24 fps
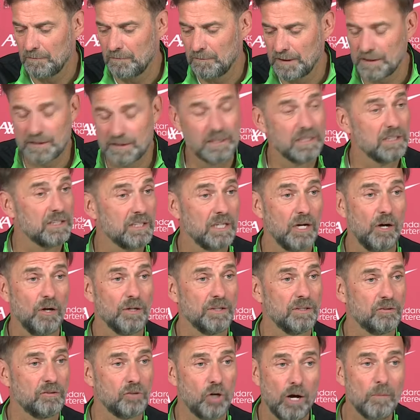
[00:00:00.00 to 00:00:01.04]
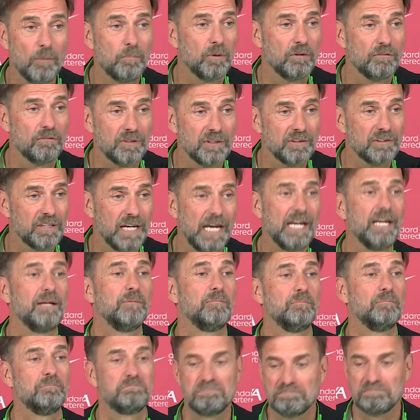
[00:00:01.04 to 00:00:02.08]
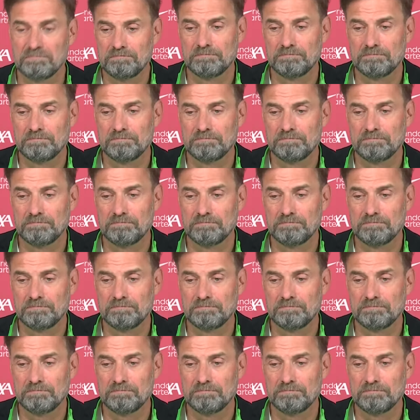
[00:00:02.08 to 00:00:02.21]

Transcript: Which is on top of his game,